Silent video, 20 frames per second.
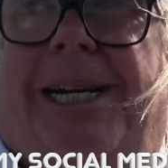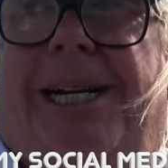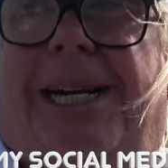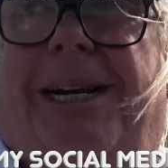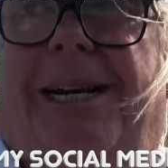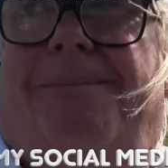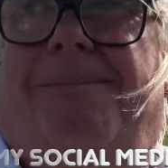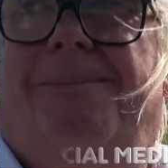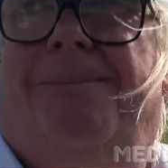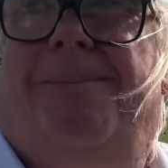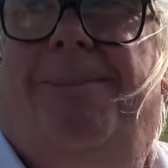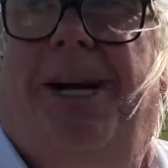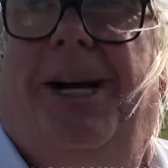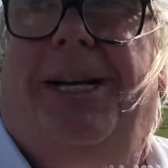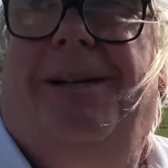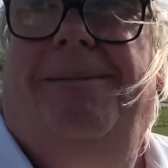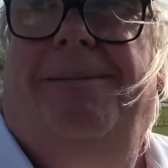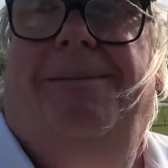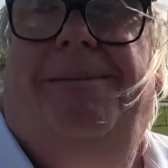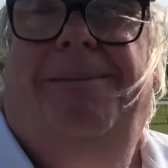Um,
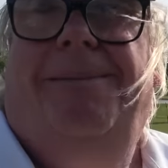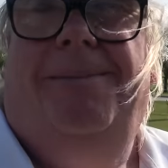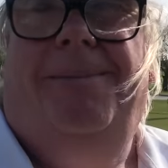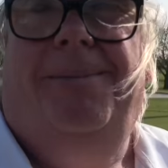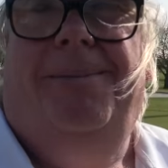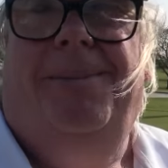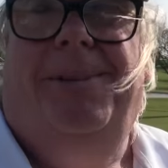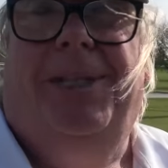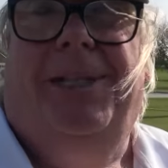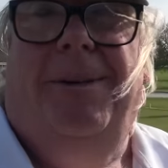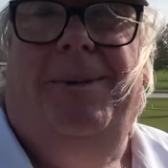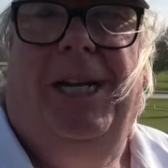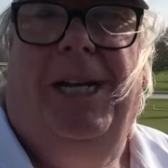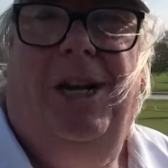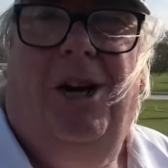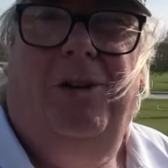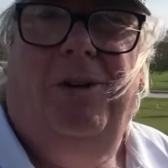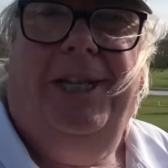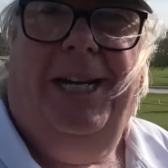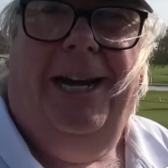but it's going to be a
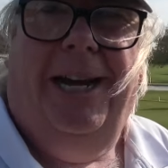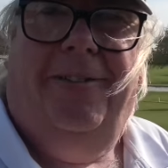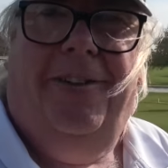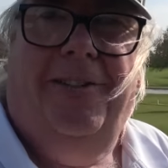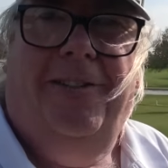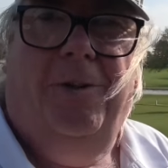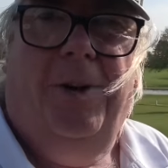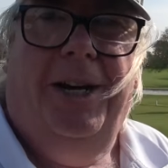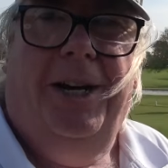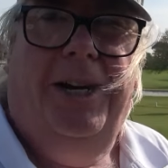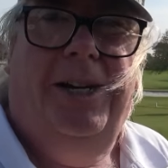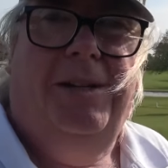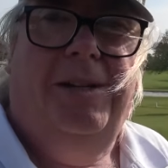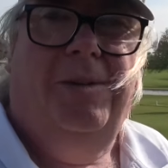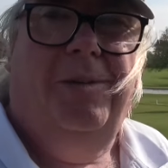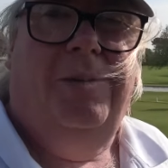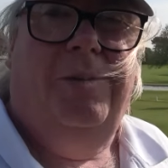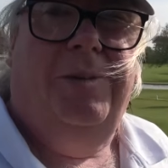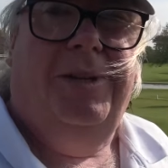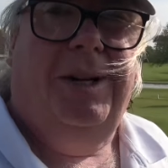long day for everyone.
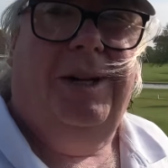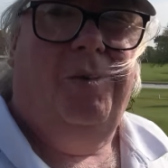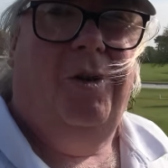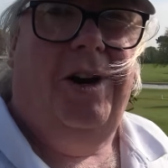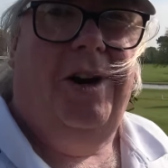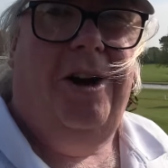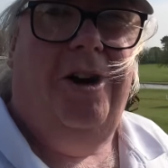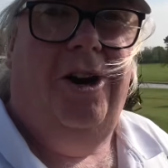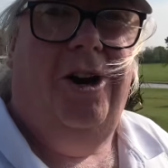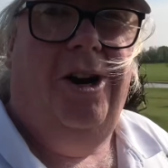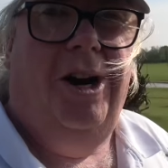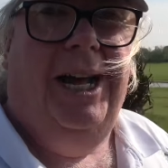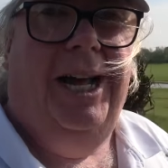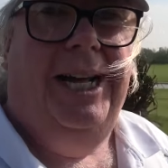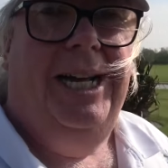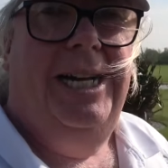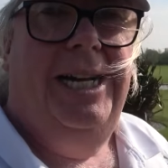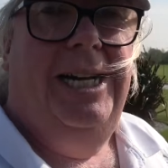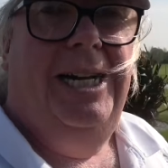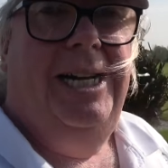So we're out early.
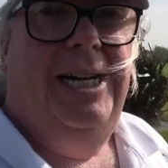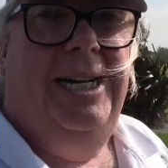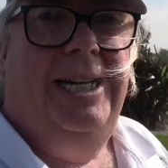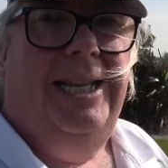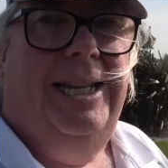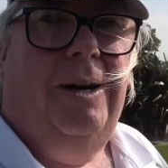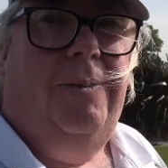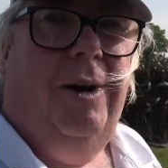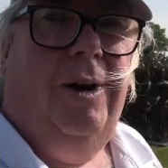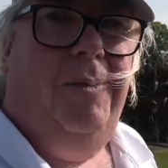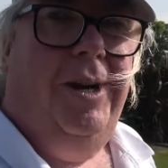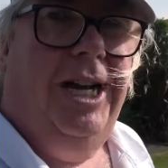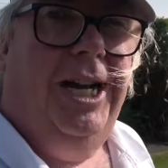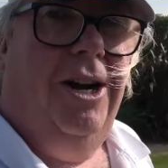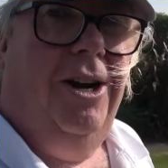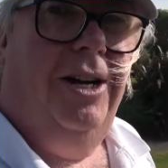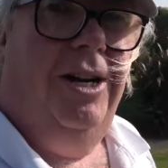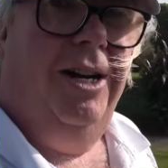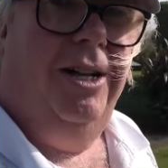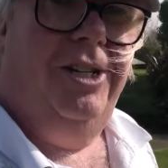That way we get
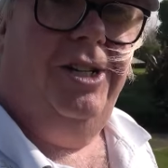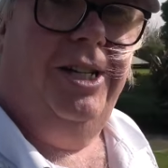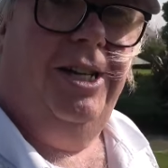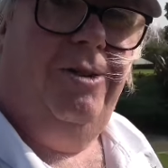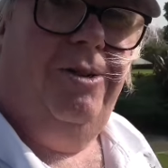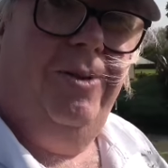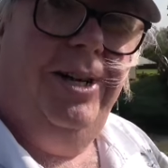our lunch at a